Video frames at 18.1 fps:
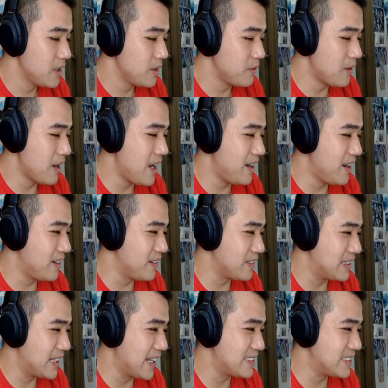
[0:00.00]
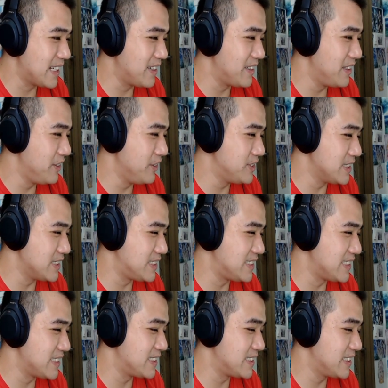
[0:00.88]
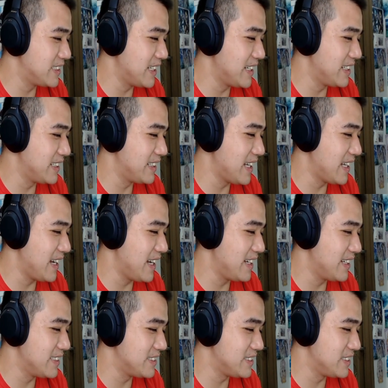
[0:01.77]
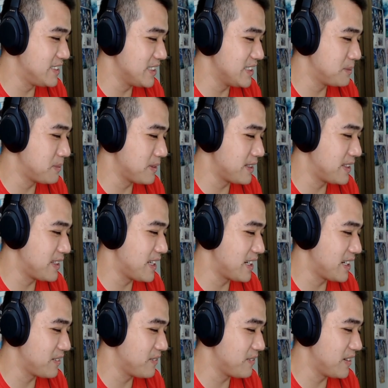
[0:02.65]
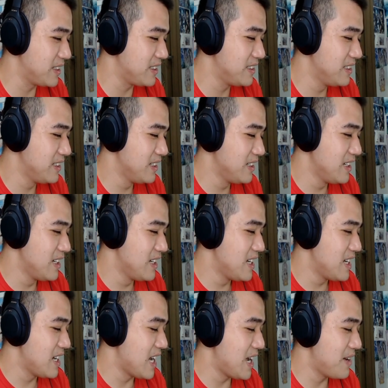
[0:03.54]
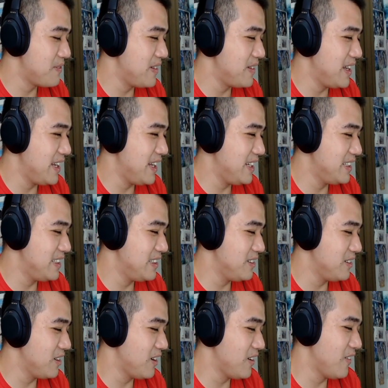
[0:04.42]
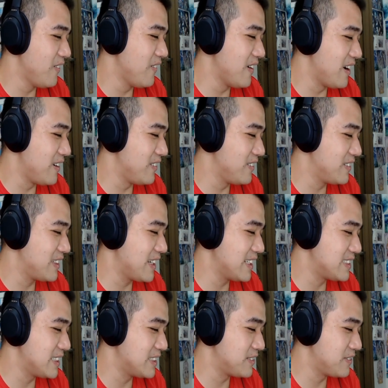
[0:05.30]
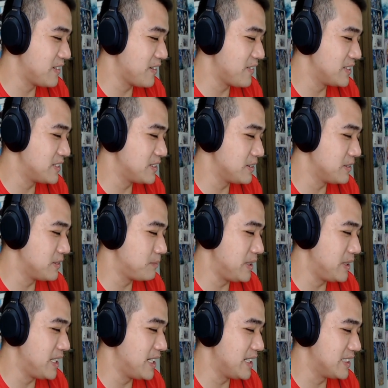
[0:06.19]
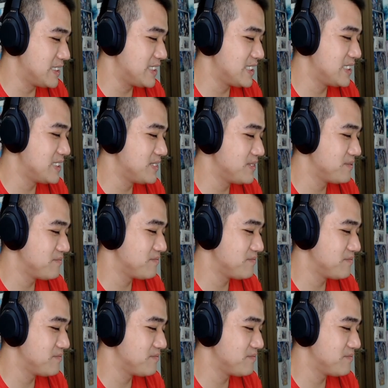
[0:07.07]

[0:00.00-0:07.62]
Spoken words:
Wow, that's how to use the sister, then that is just pathetic, man. I mean, oh well, guess I had to find a way to beat it.